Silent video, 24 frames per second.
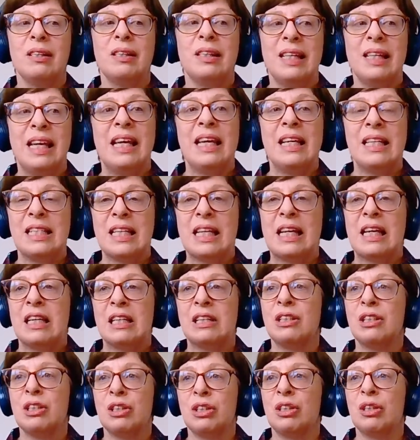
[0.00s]

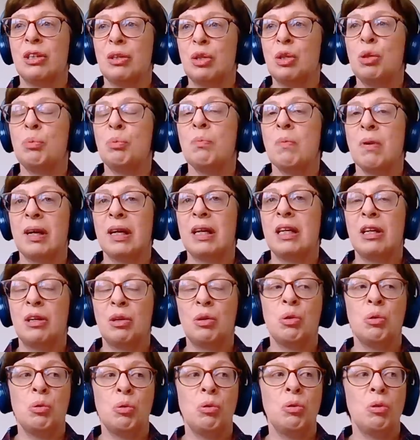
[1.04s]
needed, you might
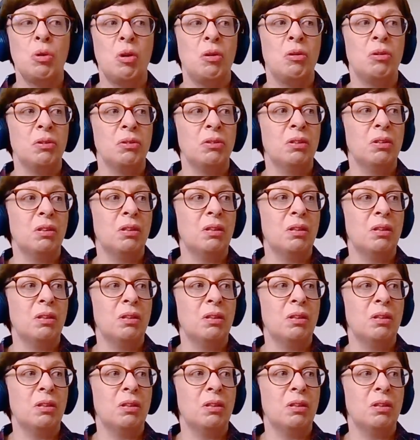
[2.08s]
call